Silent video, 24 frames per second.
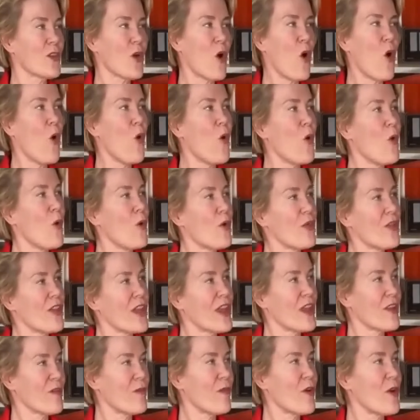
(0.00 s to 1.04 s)
and the whole
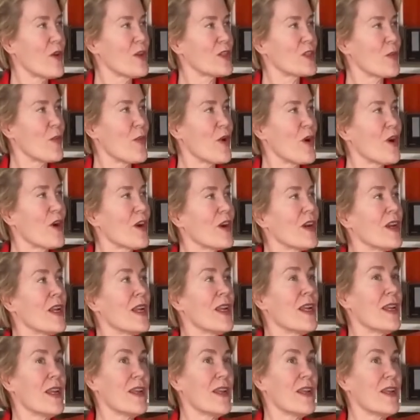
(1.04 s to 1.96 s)
thing falls apart.